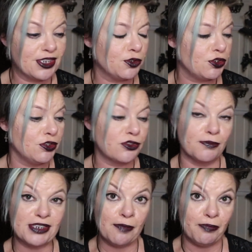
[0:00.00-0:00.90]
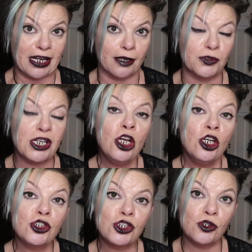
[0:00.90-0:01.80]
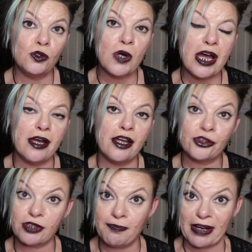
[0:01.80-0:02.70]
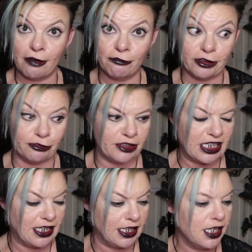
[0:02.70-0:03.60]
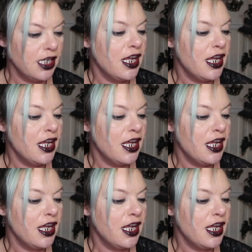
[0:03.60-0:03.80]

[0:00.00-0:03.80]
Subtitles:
It was reduced from £10 to £3.15.